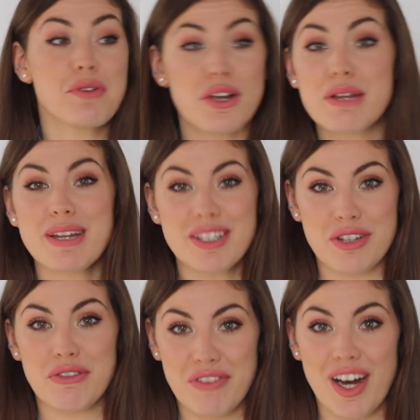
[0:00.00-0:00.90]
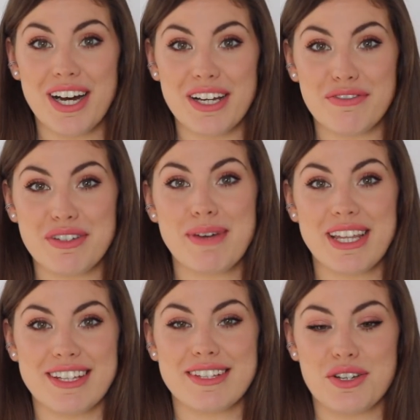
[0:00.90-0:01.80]
I was only meant to do 5 to
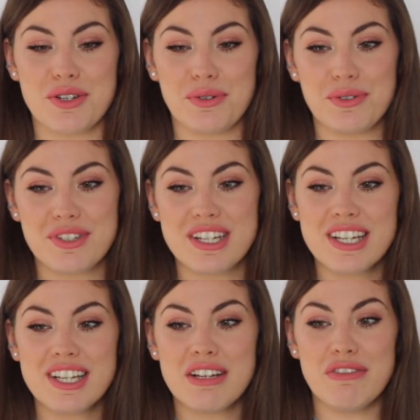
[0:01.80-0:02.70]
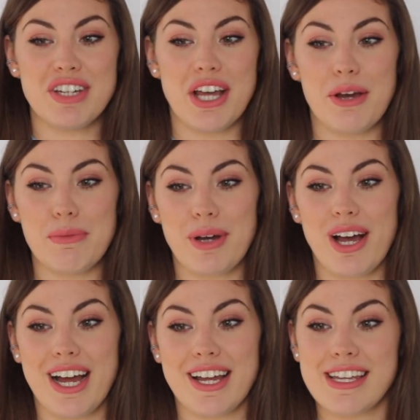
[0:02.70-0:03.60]
make this a short video, but
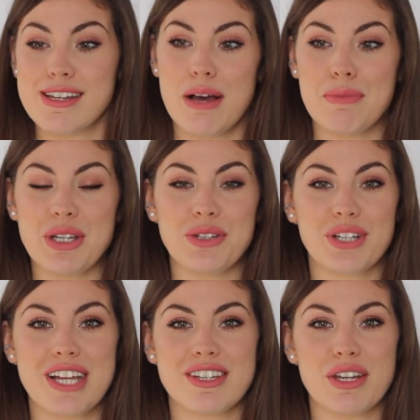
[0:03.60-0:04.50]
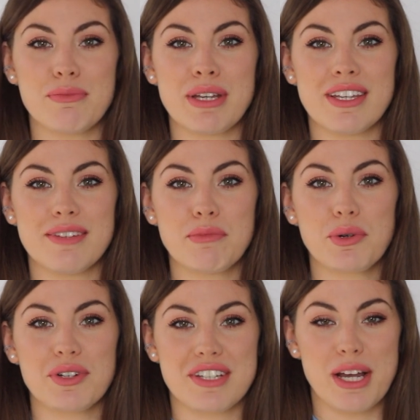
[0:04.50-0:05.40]
I mean, you'll get to know me
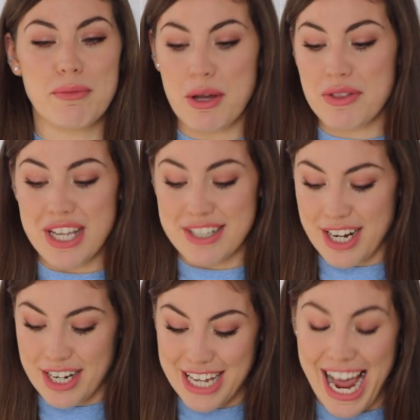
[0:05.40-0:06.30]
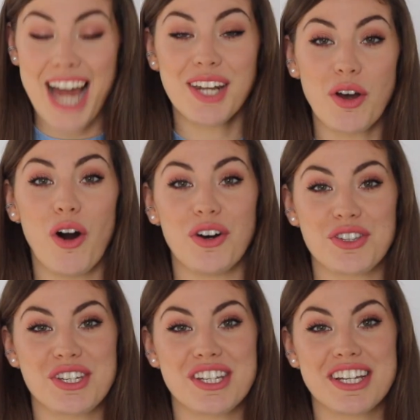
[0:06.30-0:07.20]
more as I upload these. I
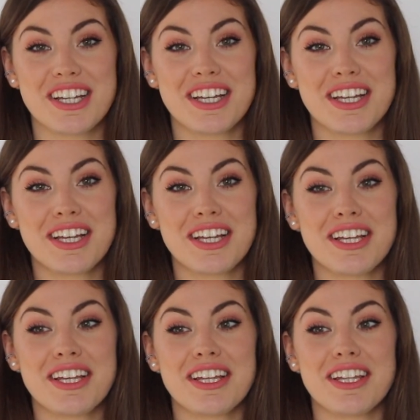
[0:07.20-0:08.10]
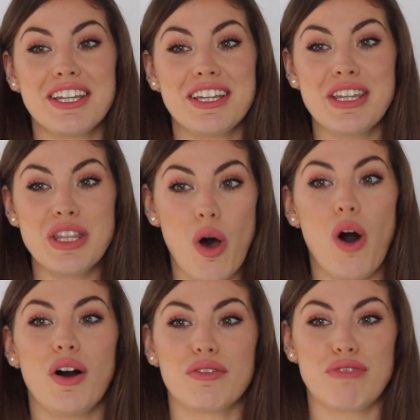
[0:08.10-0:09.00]
cannot
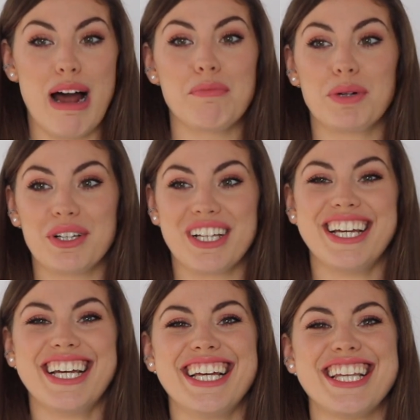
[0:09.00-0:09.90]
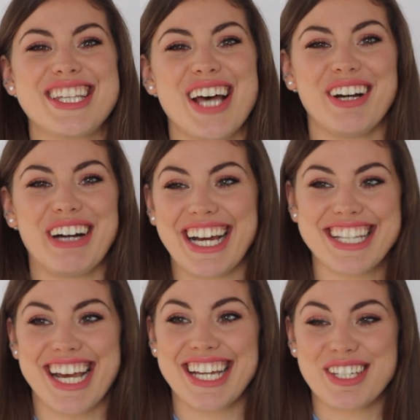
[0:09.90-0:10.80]
not ramble, so I had
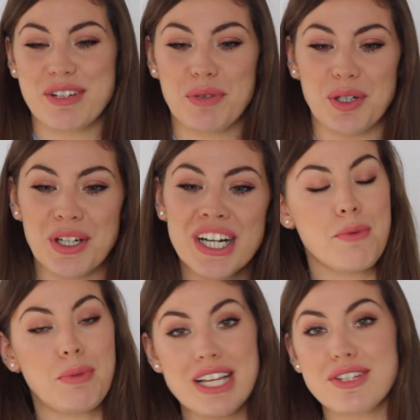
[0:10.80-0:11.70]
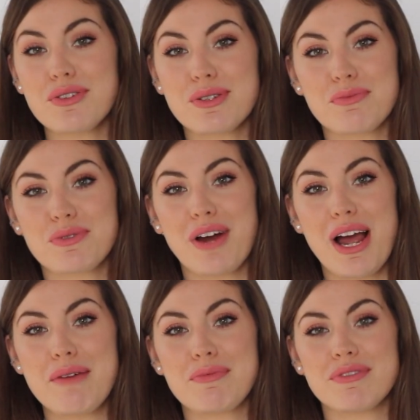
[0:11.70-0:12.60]
to add 2 more. Please don't
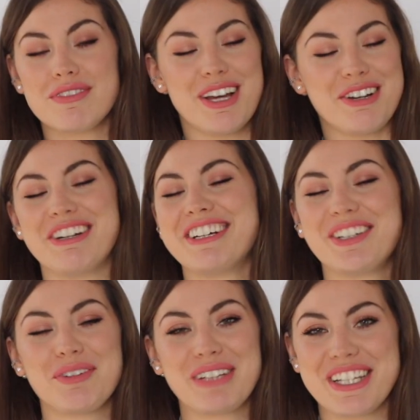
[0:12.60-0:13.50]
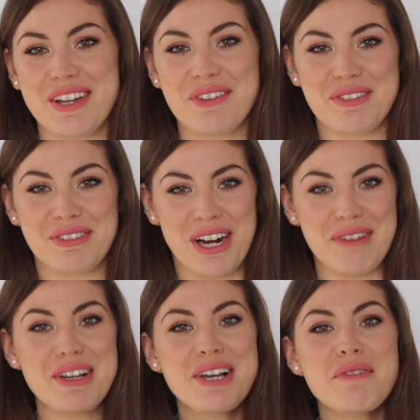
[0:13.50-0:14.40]
subscribe, no, not please don't
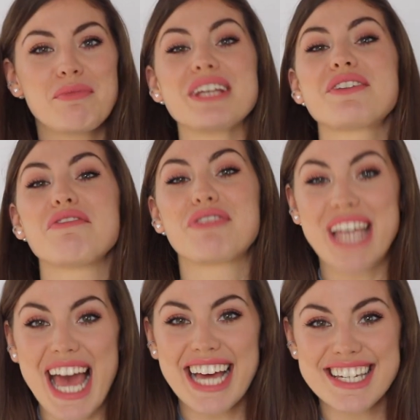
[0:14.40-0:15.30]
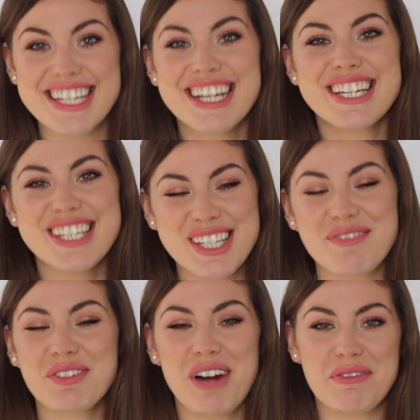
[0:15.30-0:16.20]
subscribe. Please don't forget to
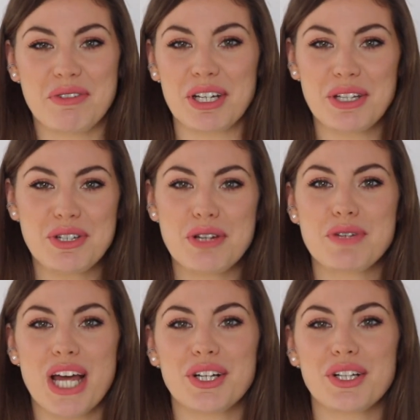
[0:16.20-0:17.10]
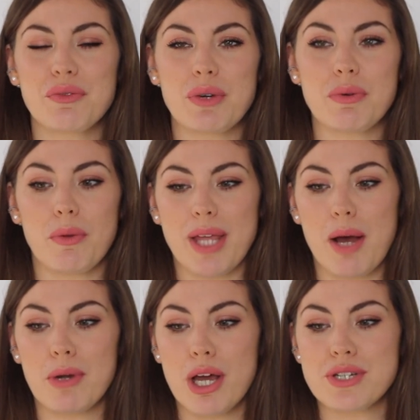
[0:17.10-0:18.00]
subscribe to our YouTube channel. We will be
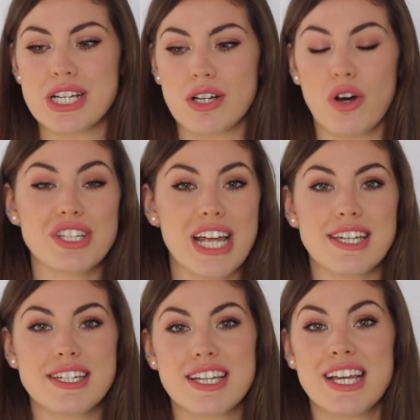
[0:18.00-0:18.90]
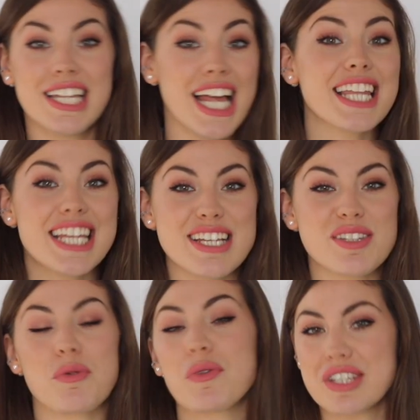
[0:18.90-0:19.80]
uploading content like
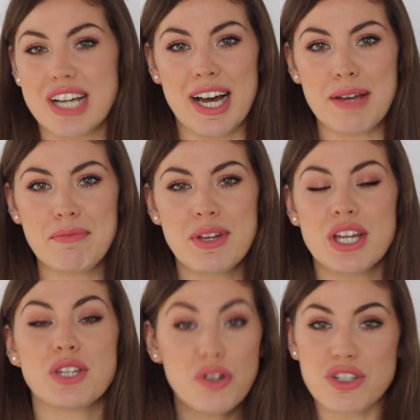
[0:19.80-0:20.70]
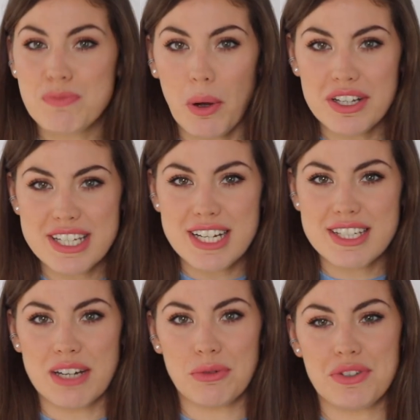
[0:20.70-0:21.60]
this all the time, not just politics.
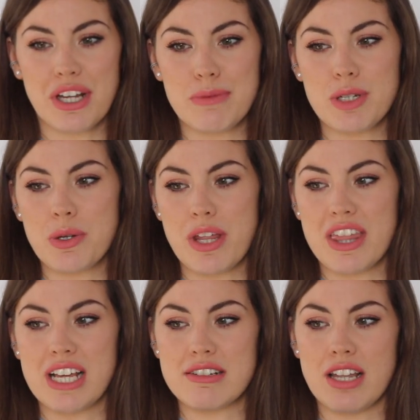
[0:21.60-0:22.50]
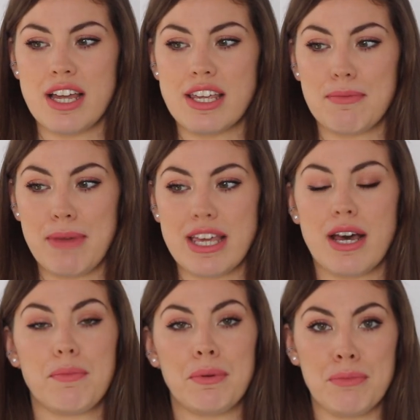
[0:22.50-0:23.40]
They're also going to be doing things like
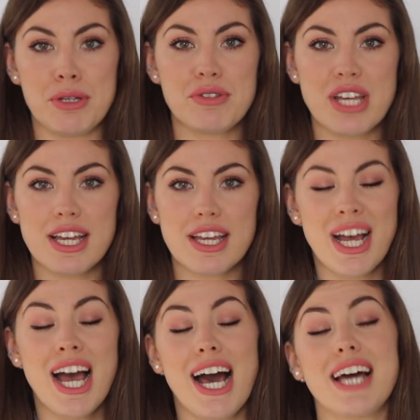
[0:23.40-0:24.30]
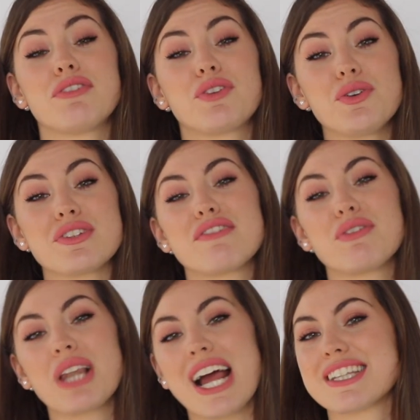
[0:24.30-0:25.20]
makeup and music. And of course, if
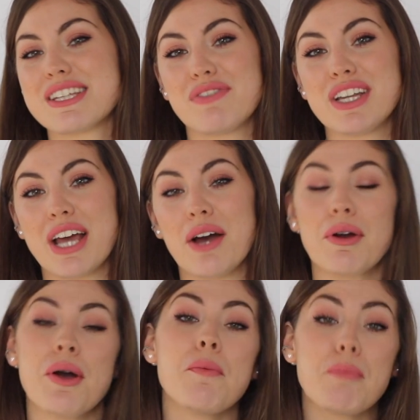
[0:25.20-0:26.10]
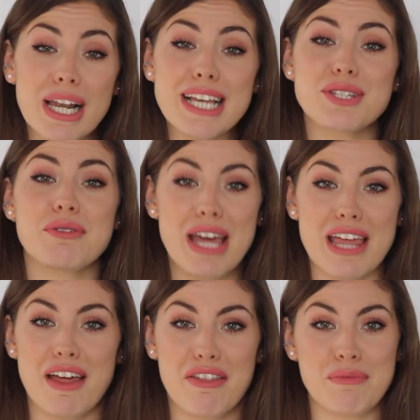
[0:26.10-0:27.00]
you liked this video, please do
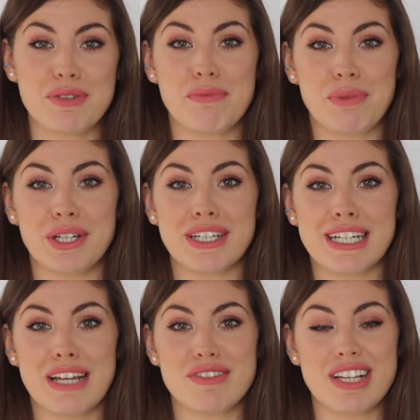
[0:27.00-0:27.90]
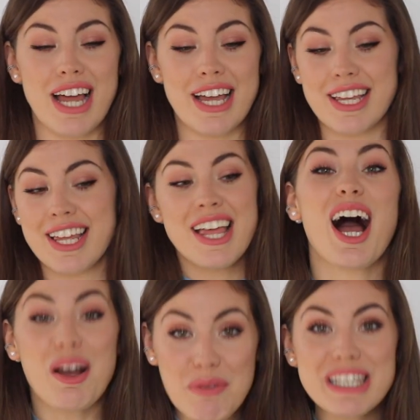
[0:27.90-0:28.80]
hit that thumbs up button and give us a like.
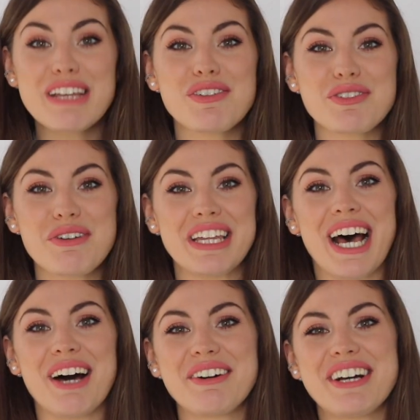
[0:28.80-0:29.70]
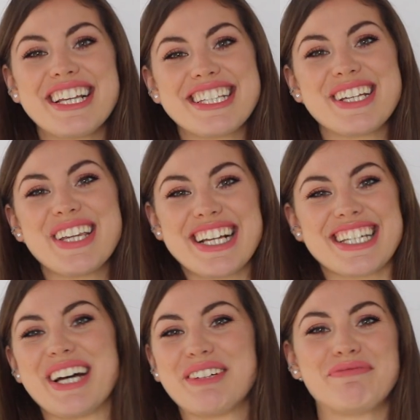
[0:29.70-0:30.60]
I will leave you to it now. See you next
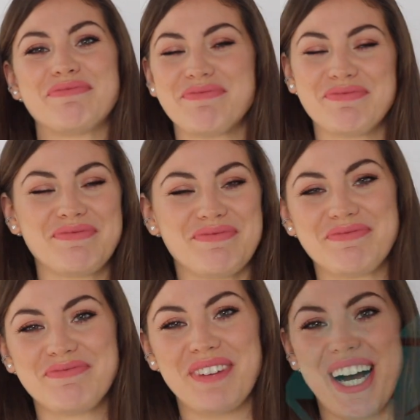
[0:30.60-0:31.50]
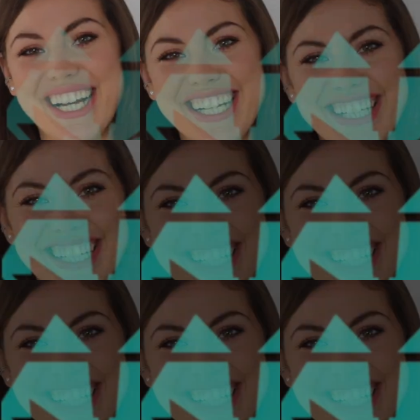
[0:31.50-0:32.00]
time. Bye.